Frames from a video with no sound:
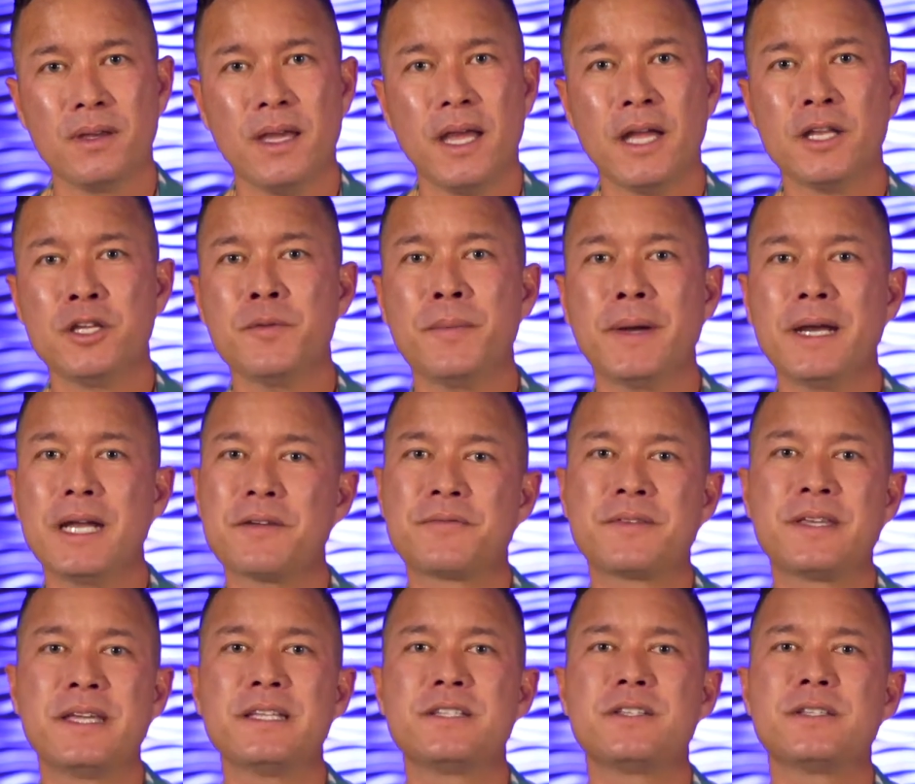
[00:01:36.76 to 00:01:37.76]
And you might have
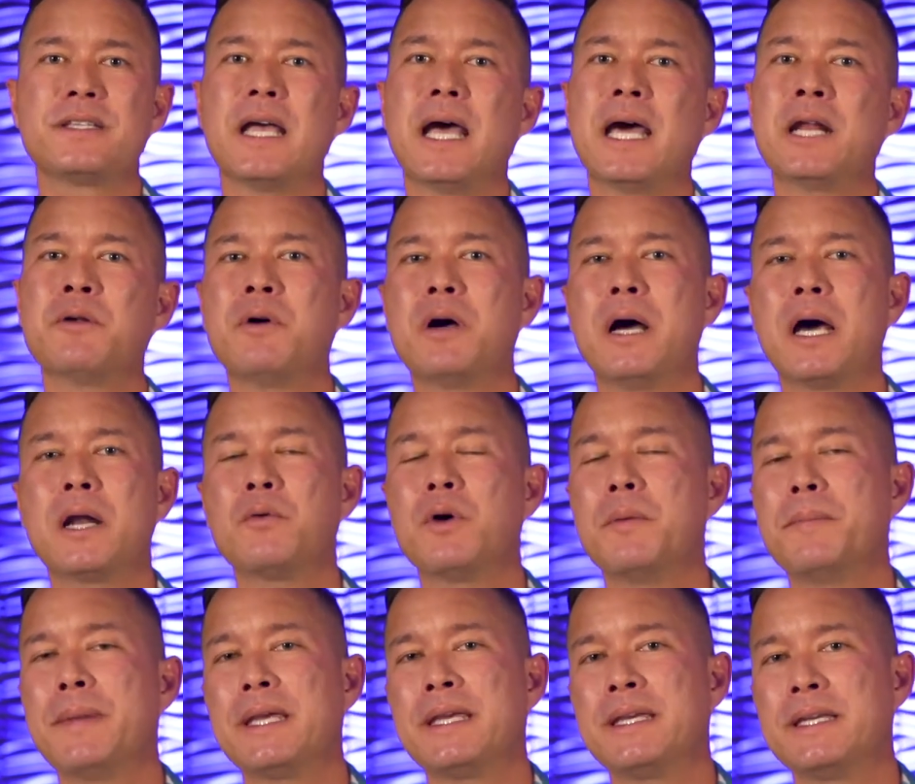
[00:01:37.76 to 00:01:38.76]
kids. You say, I don't want
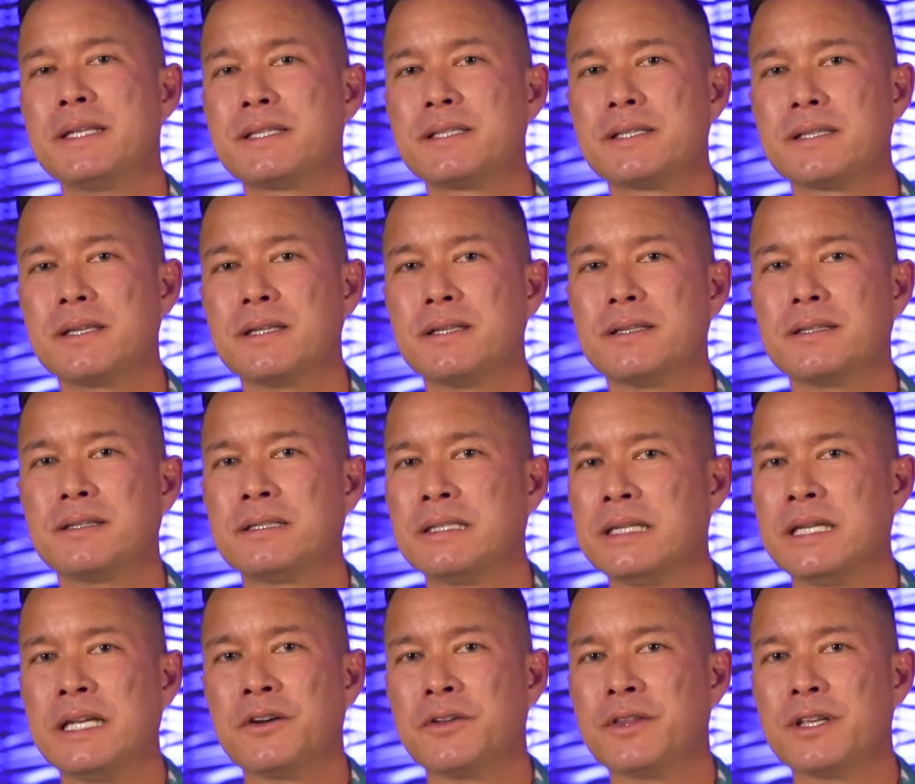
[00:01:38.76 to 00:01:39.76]
my kids to
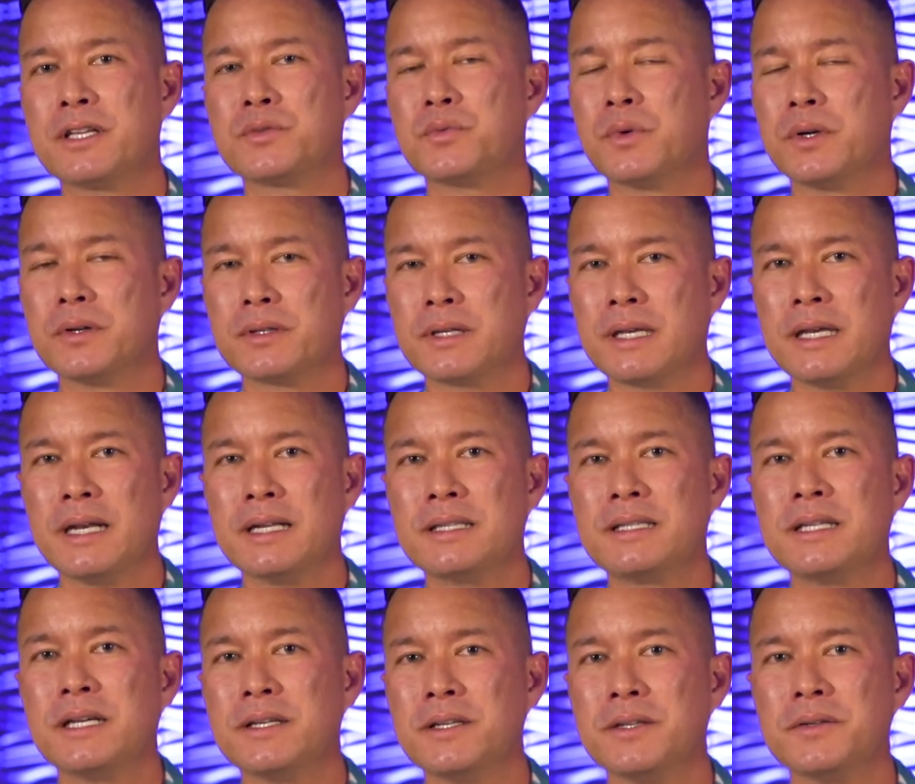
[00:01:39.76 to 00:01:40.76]
hear this. Well, can I
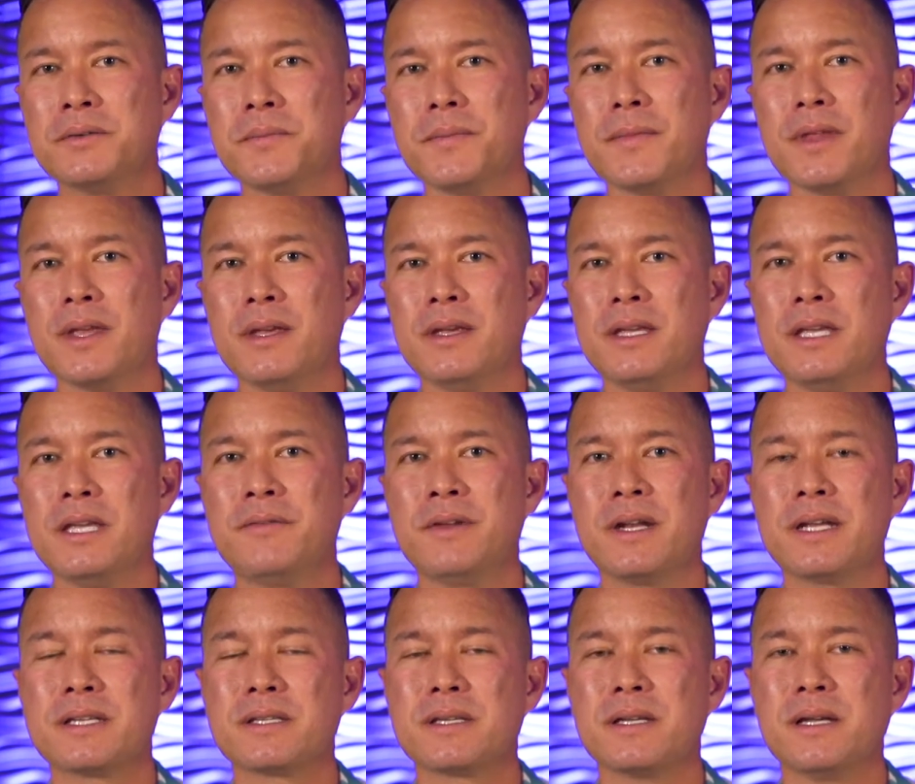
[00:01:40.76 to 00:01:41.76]
tell you, even
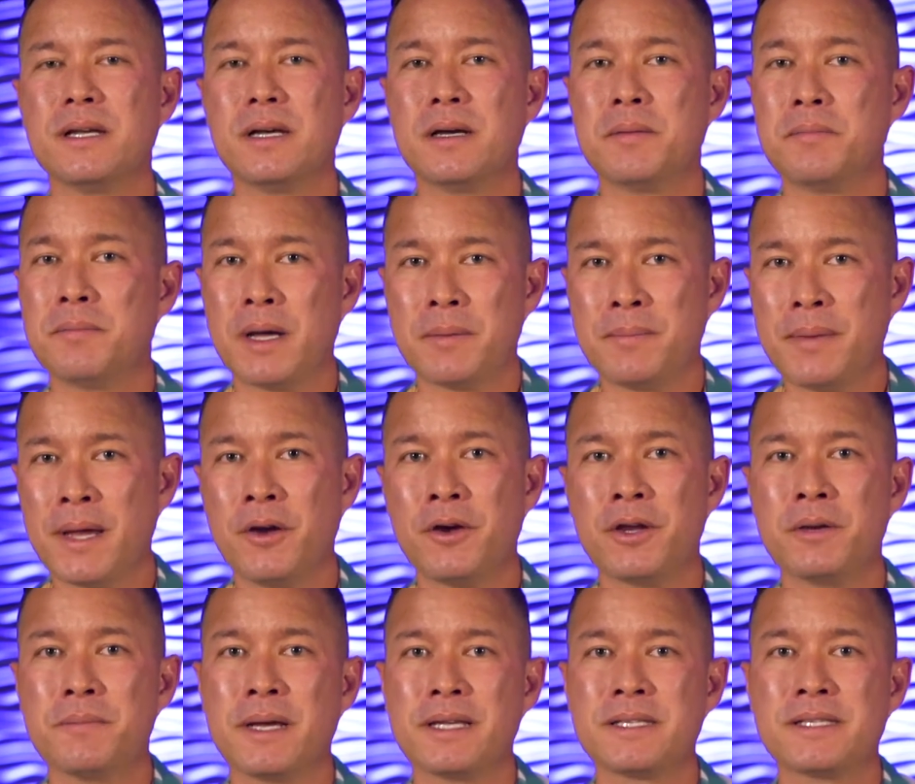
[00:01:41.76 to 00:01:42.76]
as a
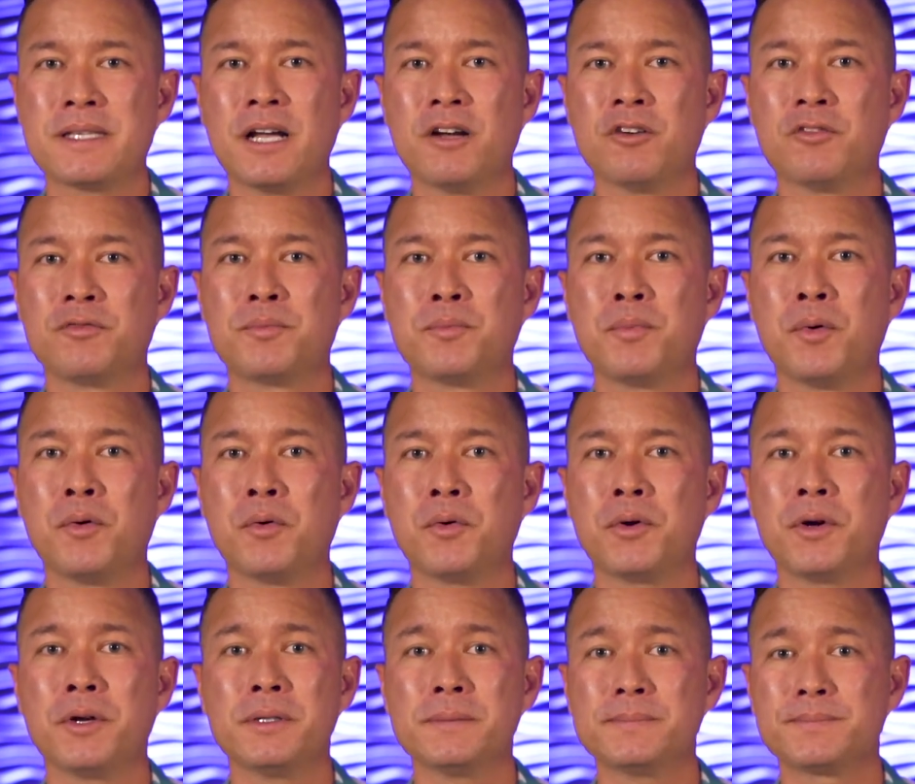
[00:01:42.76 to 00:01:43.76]
parent myself,
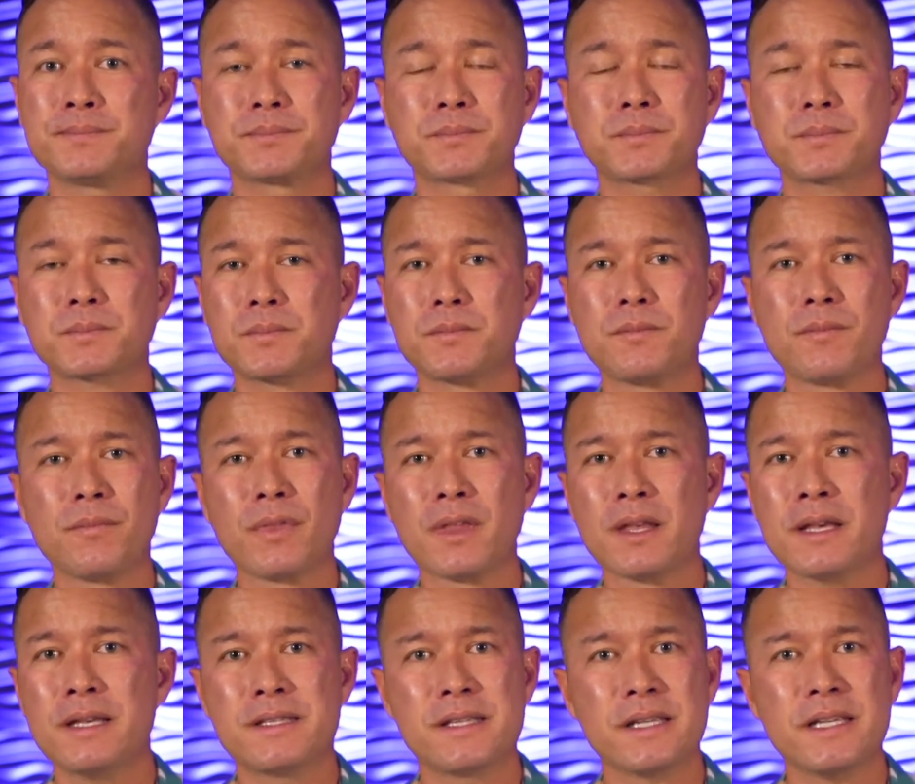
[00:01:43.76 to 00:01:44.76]
porn
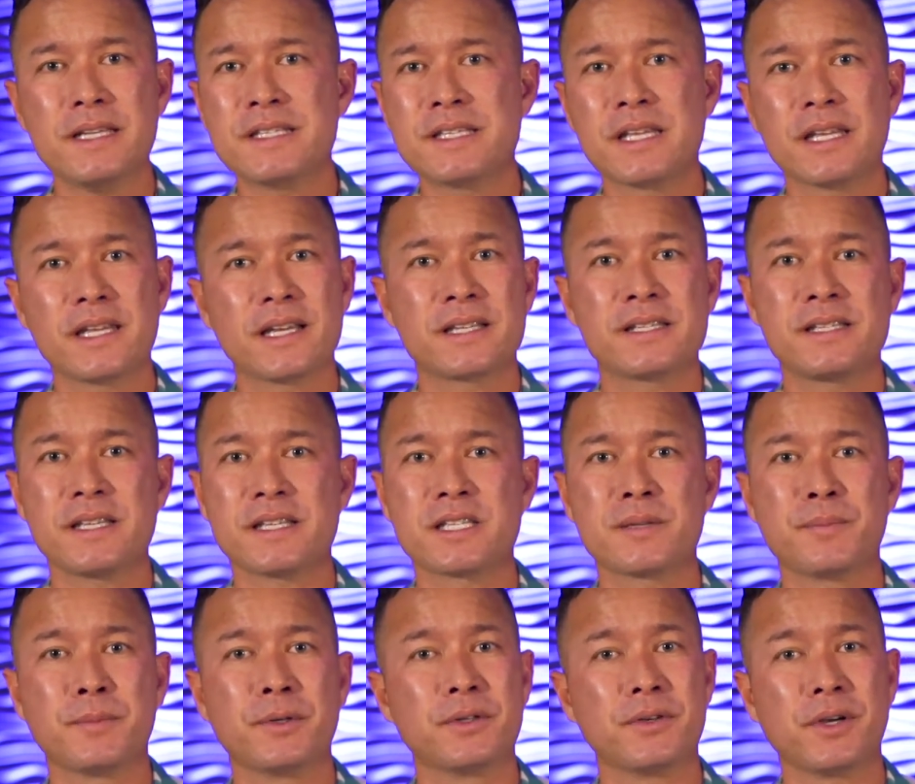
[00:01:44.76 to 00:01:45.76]
is easily
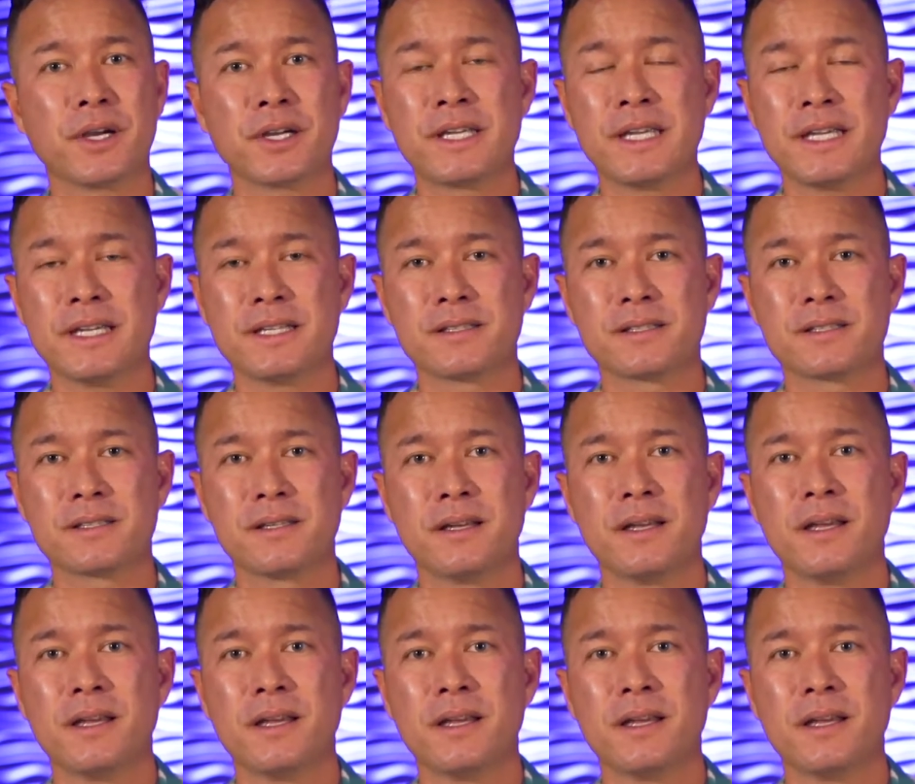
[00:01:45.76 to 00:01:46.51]
accessible to our kids.